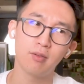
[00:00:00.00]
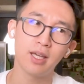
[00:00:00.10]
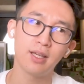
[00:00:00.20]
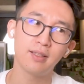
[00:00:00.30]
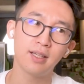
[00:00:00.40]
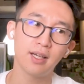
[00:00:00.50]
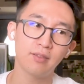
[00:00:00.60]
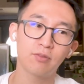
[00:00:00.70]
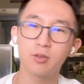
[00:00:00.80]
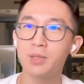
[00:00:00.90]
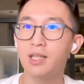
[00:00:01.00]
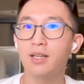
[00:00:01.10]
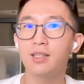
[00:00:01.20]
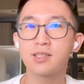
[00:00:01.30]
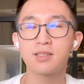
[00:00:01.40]
And for
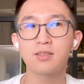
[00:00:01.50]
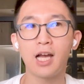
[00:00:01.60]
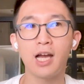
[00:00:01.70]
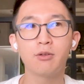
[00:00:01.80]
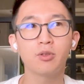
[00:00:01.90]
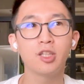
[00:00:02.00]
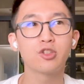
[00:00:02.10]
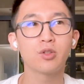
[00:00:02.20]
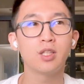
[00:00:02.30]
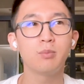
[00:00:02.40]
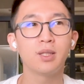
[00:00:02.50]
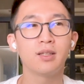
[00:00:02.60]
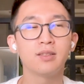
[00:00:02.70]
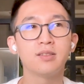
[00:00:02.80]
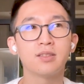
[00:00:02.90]
me, I really enjoyed it
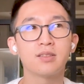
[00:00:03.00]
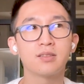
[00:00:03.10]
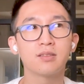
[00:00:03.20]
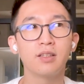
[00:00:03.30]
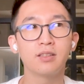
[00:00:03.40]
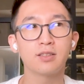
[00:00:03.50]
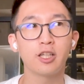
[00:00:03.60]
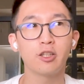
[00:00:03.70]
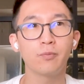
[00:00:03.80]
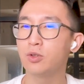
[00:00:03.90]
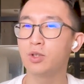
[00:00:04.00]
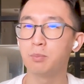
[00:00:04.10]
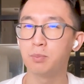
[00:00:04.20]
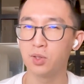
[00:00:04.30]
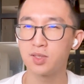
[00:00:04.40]
because it's like you can
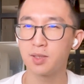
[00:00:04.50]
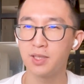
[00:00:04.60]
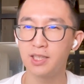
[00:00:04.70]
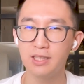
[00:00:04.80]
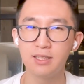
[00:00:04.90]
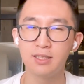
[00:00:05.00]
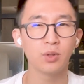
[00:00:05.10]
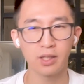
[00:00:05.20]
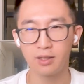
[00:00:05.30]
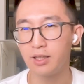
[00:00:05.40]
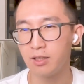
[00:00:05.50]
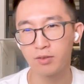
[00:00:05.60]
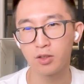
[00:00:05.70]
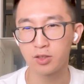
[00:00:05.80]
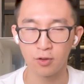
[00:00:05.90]
build something. Like
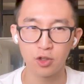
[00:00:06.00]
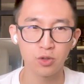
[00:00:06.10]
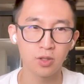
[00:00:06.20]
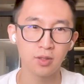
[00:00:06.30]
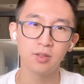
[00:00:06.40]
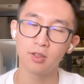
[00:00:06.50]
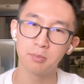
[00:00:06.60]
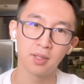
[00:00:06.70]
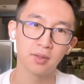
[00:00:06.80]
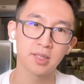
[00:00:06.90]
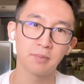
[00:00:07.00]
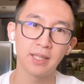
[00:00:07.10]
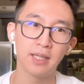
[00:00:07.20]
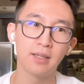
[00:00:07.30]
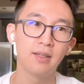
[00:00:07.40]
even though it's virtual, you can build
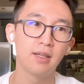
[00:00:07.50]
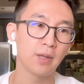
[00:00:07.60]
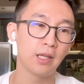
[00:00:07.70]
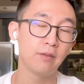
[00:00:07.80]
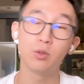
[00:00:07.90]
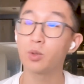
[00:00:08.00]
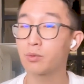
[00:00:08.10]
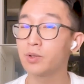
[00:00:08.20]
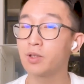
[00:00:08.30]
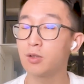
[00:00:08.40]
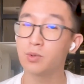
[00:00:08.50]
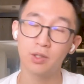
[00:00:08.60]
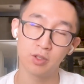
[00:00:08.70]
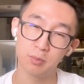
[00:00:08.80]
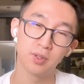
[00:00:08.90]
something. And if you work with hardware,
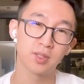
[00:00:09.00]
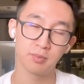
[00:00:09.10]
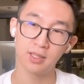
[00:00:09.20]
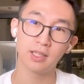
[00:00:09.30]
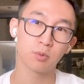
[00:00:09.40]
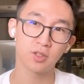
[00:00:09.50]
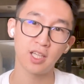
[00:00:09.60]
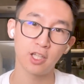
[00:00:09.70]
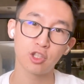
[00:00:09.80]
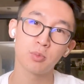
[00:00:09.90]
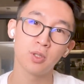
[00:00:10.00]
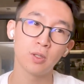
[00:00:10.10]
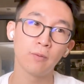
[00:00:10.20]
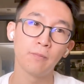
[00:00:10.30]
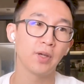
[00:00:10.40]
you can build something that's more
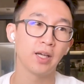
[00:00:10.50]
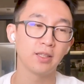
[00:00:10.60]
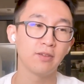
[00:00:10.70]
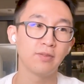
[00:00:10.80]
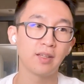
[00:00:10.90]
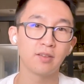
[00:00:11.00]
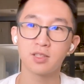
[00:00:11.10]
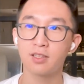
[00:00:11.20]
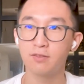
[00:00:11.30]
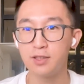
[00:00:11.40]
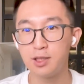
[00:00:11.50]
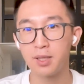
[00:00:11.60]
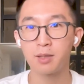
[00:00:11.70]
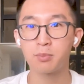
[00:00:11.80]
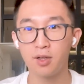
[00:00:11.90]
tangible. I love that there's like a
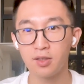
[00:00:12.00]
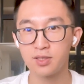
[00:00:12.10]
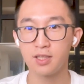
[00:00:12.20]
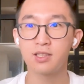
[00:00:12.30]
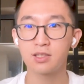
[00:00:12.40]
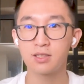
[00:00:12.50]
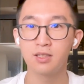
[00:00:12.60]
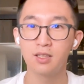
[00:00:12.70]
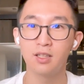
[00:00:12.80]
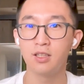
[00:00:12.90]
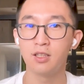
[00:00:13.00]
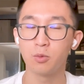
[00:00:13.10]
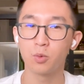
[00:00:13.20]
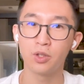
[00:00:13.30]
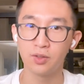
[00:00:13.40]
feedback process,
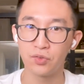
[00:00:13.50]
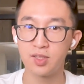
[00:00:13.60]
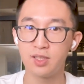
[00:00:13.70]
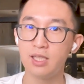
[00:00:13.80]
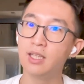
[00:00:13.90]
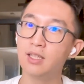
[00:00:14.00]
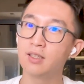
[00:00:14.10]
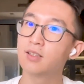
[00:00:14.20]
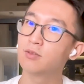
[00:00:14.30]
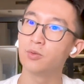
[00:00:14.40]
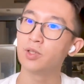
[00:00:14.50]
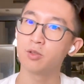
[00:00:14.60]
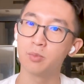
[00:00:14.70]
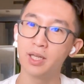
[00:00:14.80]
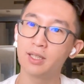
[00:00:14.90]
where you can see what
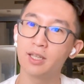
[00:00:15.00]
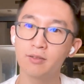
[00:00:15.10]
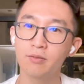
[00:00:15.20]
you're making.